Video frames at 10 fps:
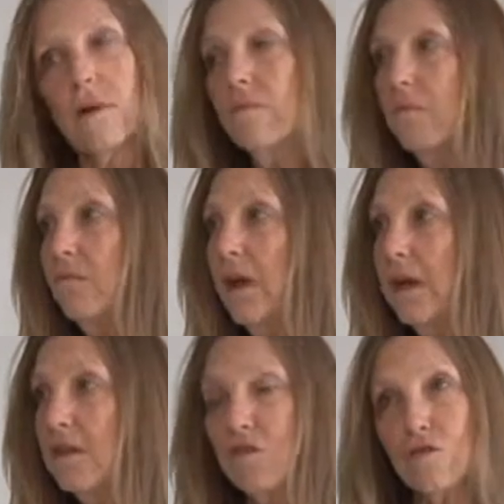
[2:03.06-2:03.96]
up from
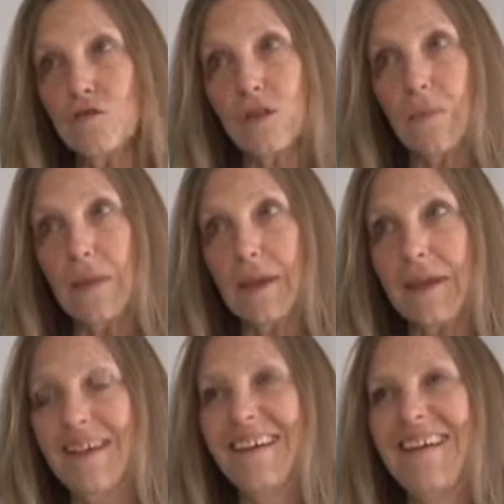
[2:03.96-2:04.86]
Vegas or
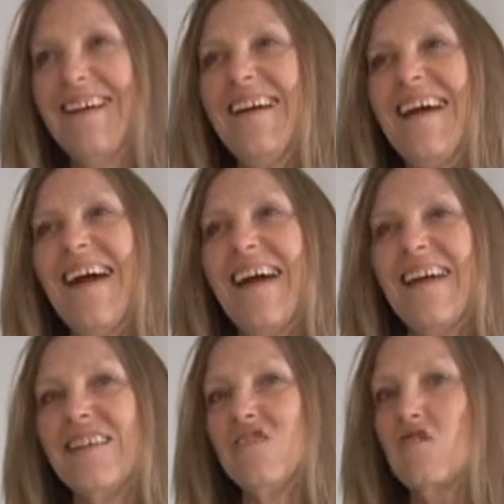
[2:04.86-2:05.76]
something.
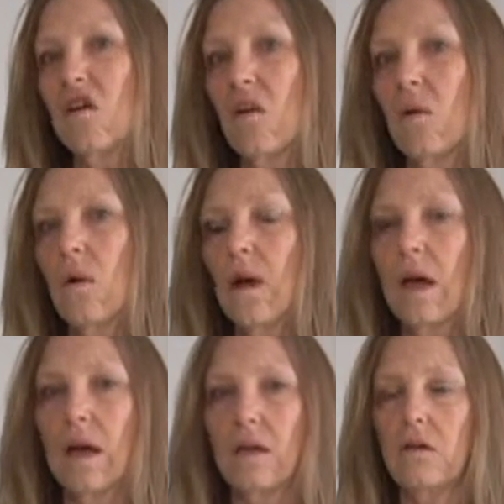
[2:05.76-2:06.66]
And so
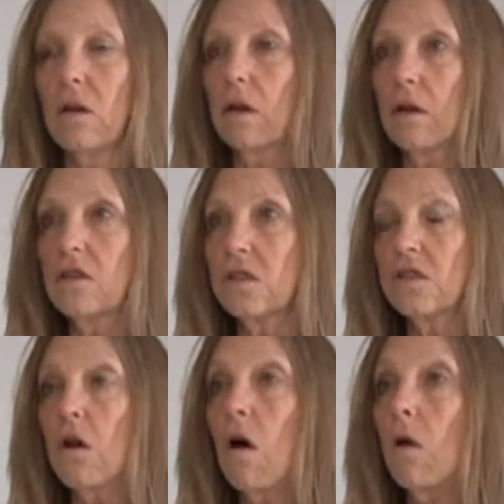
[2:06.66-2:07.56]
you can
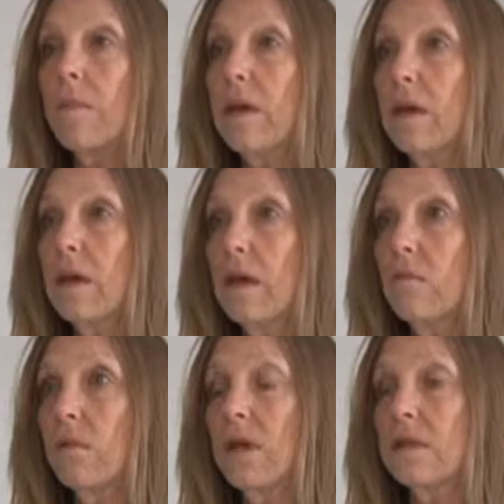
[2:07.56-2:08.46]
just call me
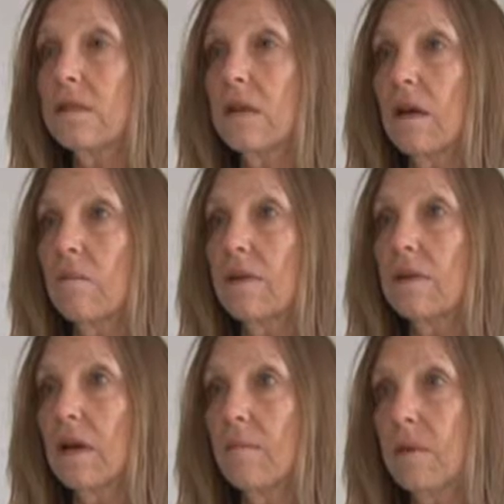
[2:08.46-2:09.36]
and we can set up a
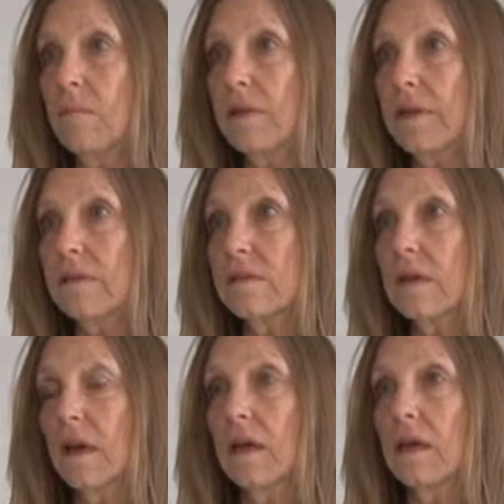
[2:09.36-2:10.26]
time and place
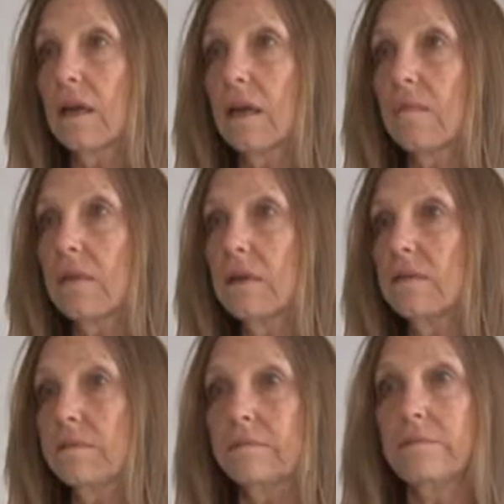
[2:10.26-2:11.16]
that I can come
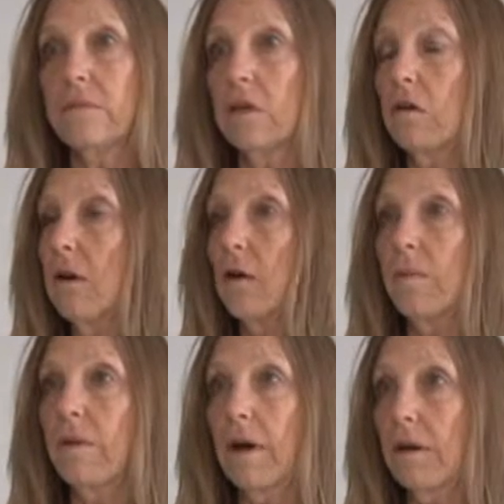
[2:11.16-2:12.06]
and, you know,
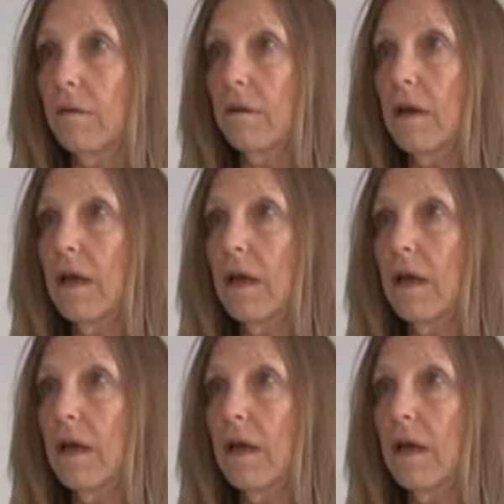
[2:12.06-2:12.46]
help you out.